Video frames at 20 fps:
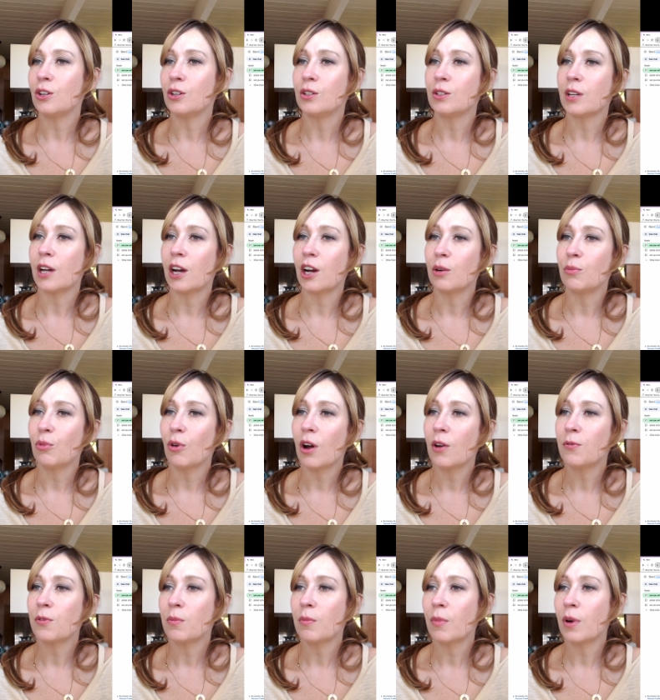your desired
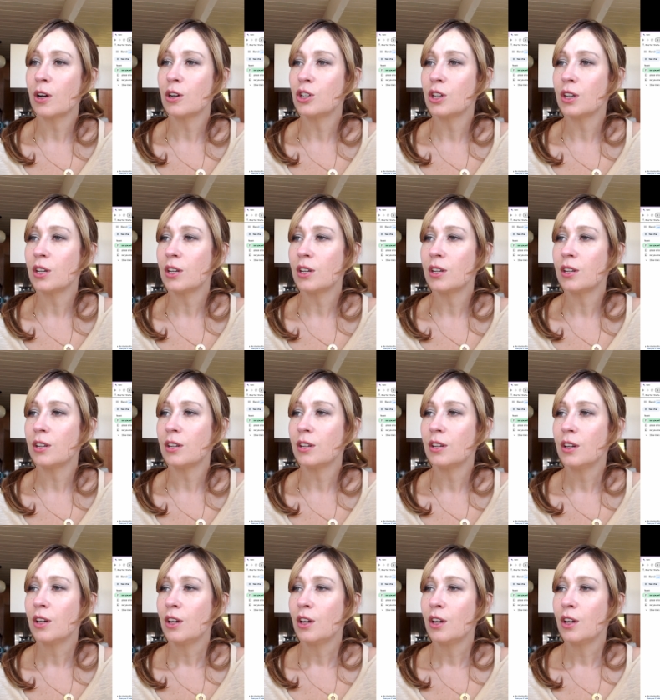profit margin.